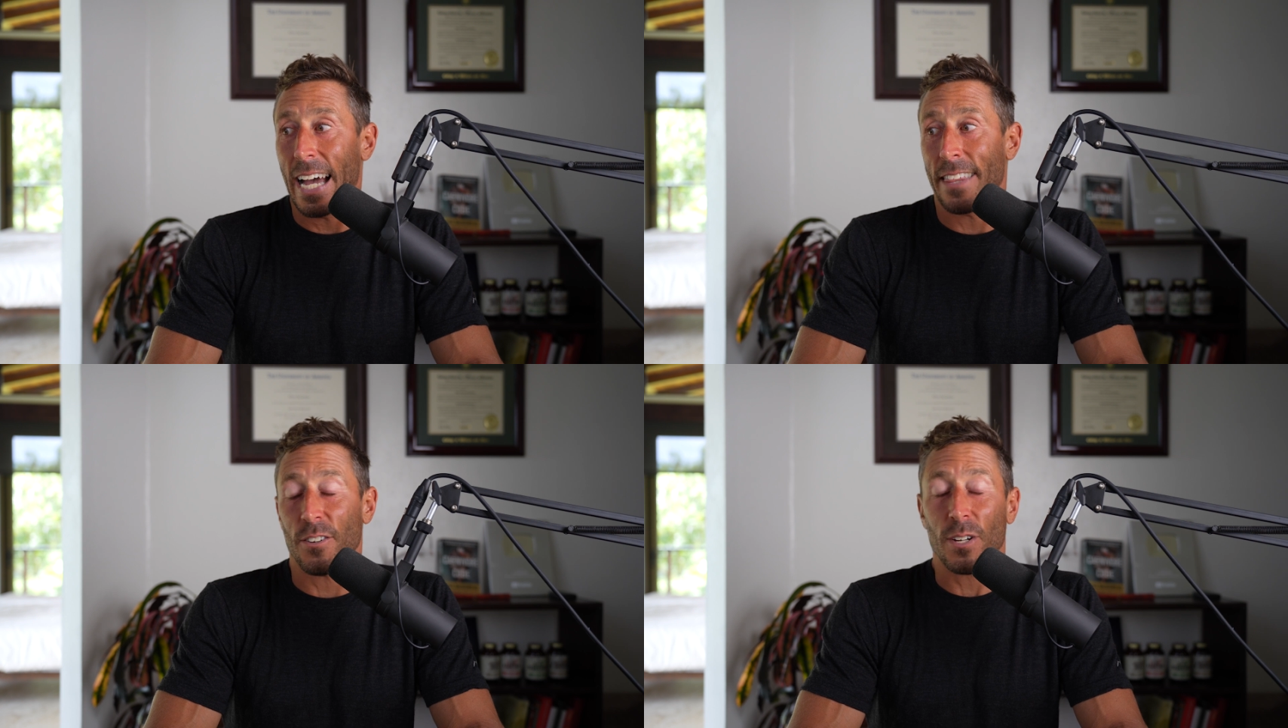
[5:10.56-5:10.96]

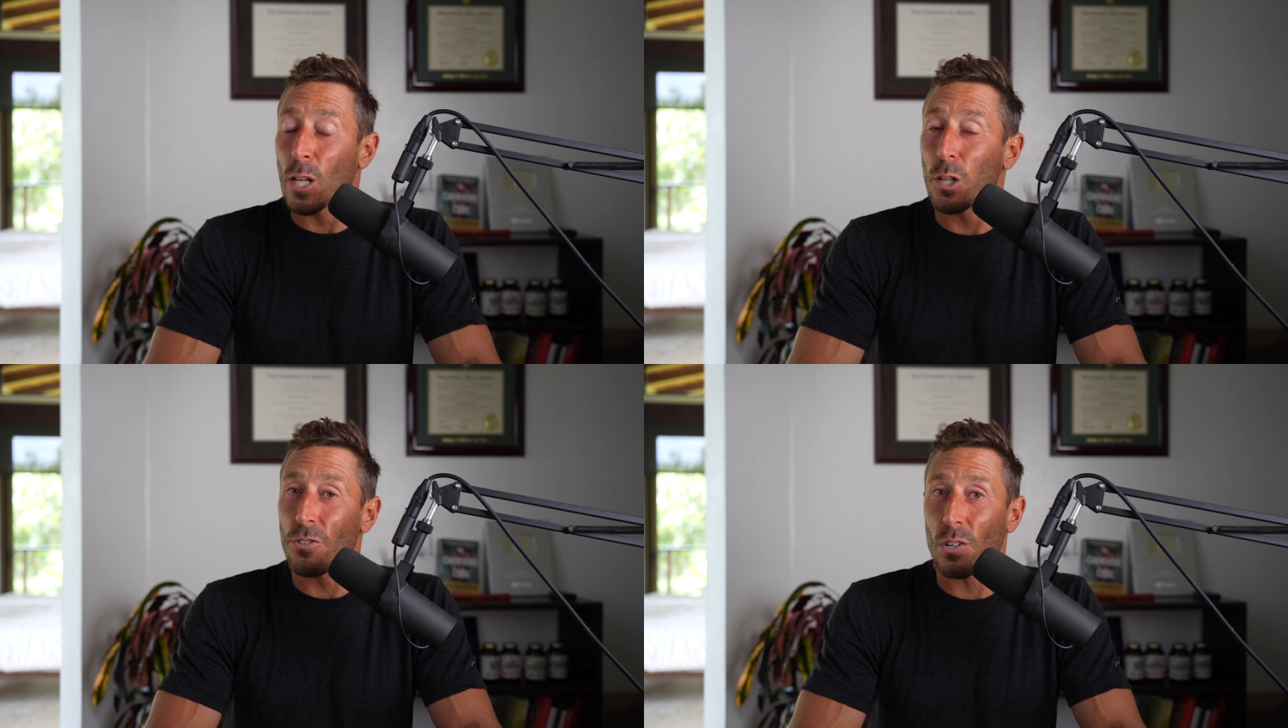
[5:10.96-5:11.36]
And their
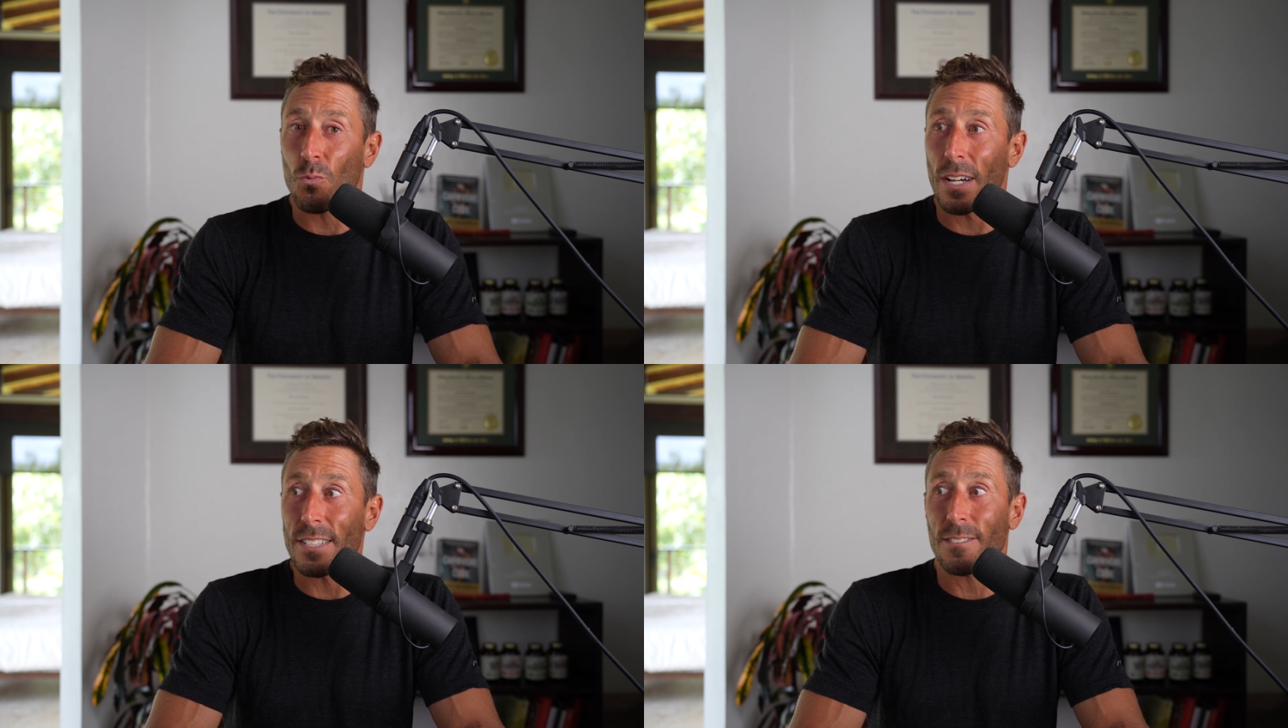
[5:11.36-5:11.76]

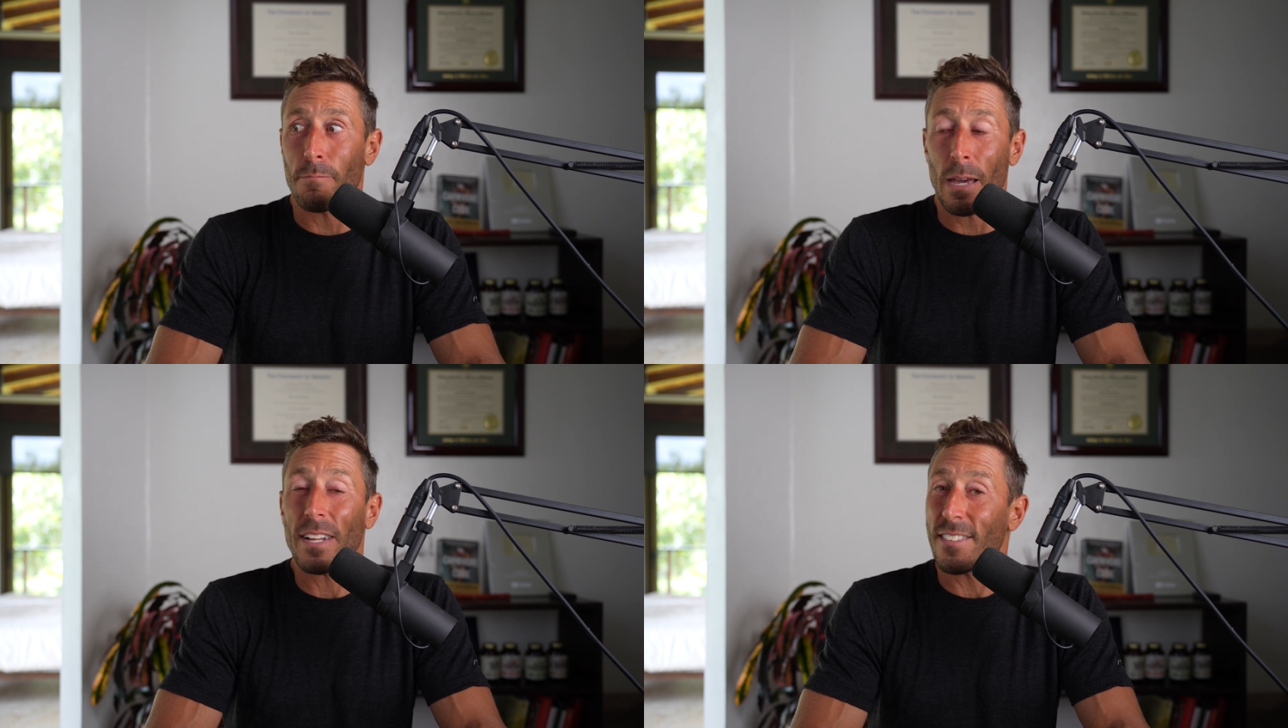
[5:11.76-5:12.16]
conclusion was
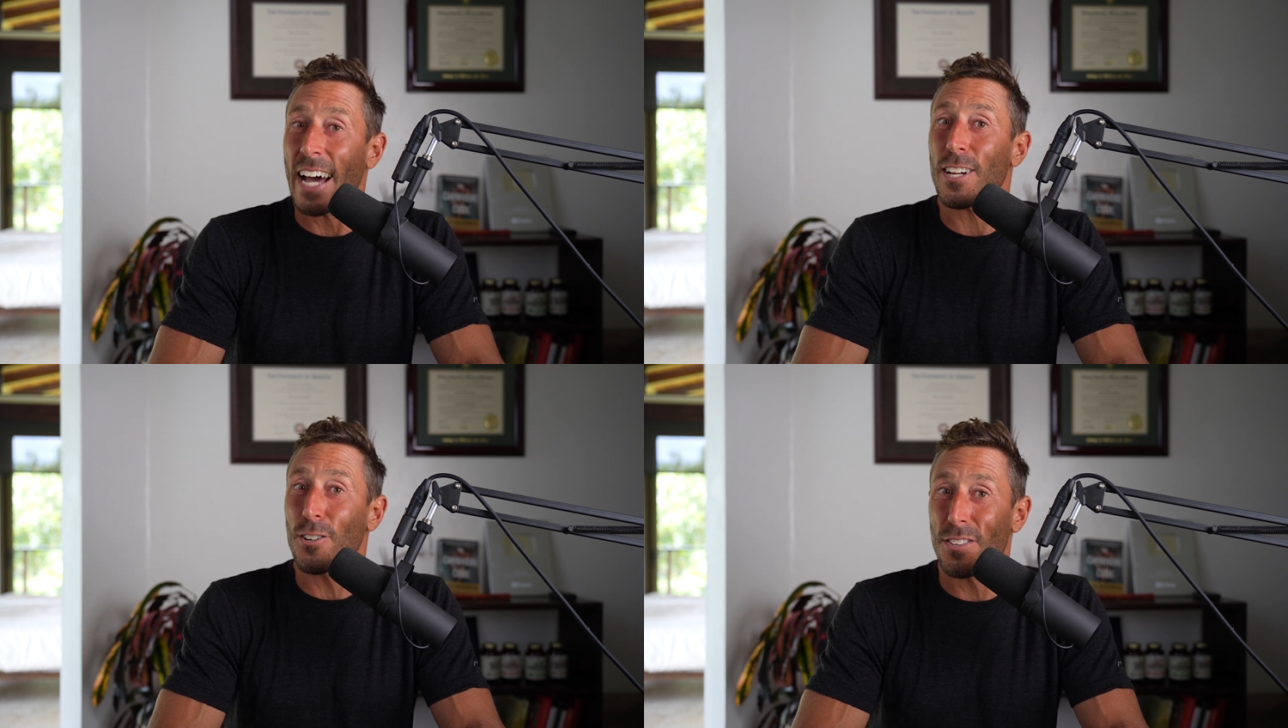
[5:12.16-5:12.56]
maybe it's
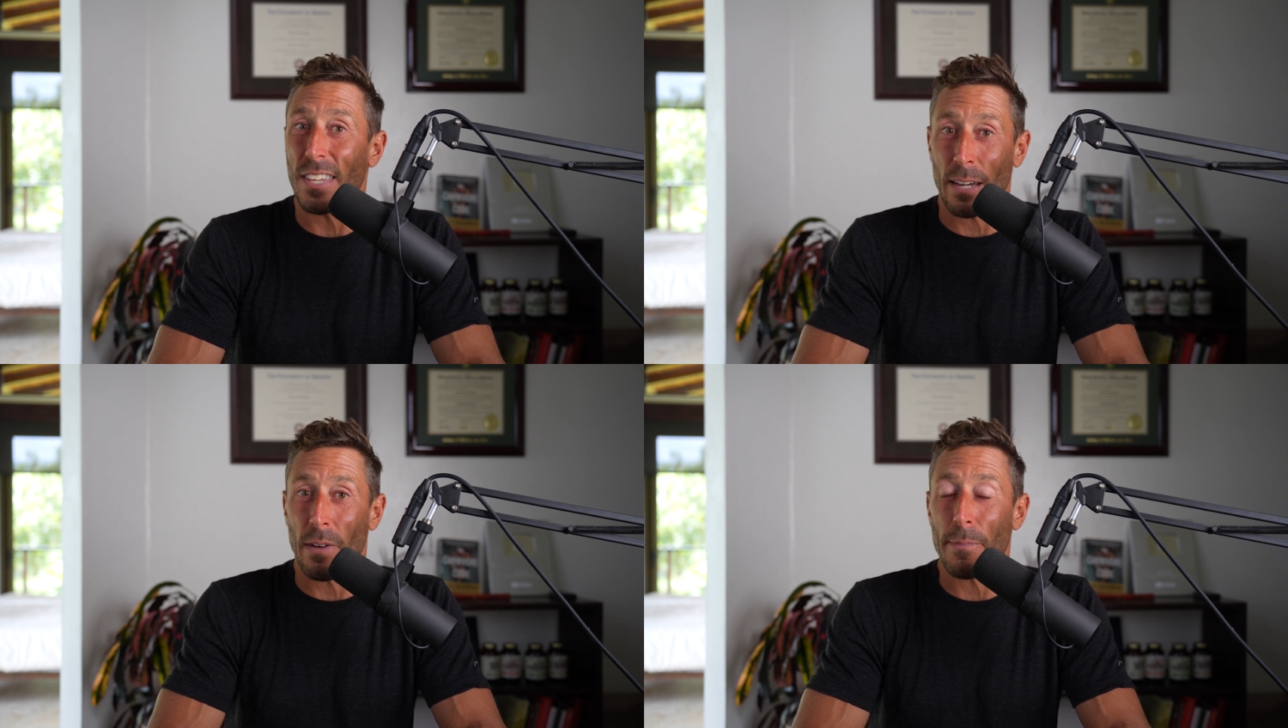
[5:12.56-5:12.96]
not a good thing.